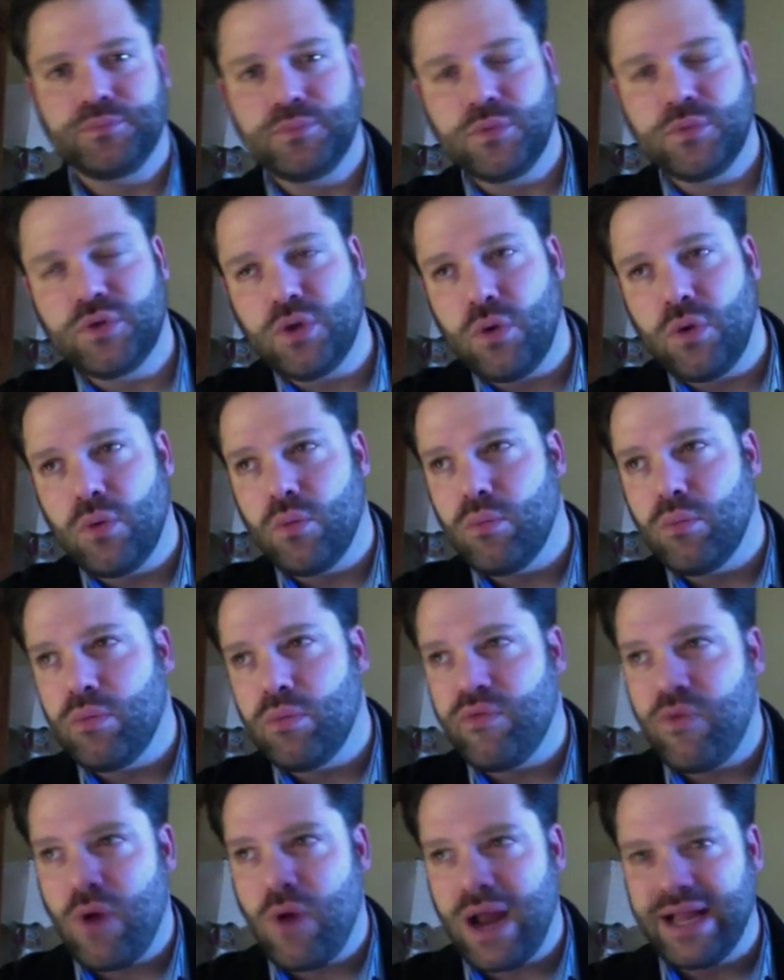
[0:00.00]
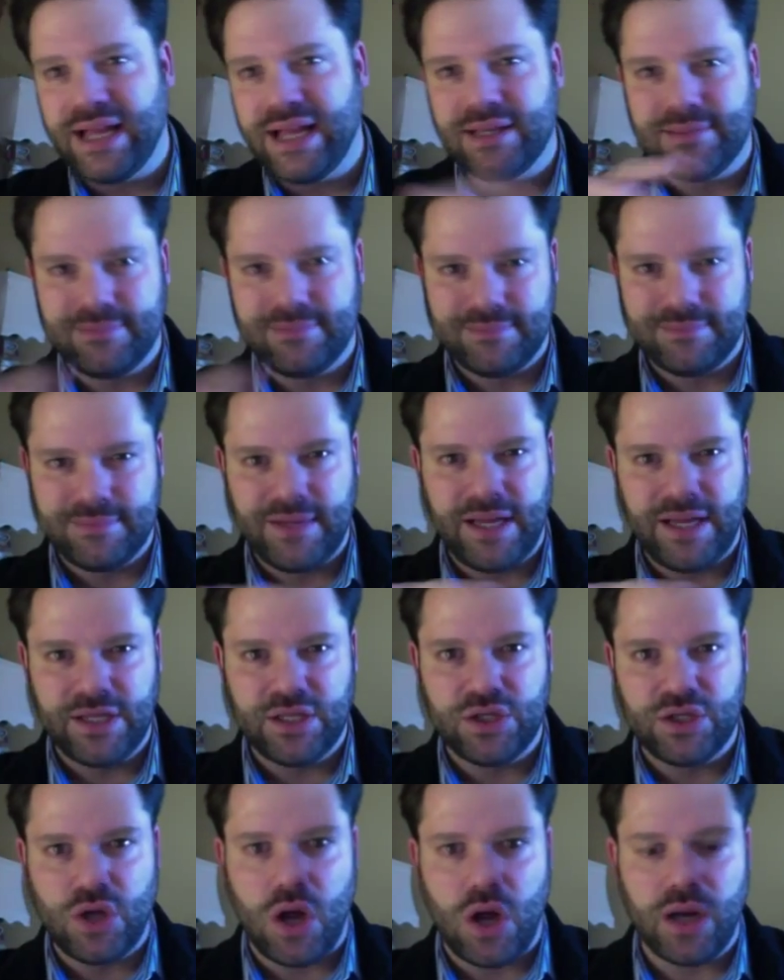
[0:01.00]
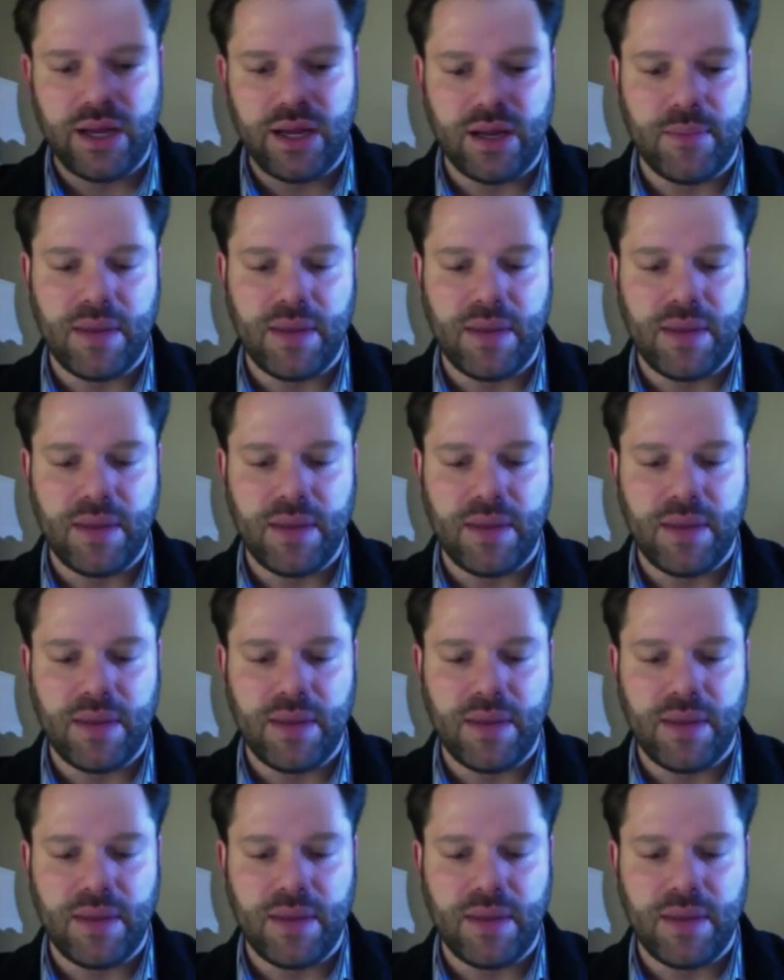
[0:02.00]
So before I get into talking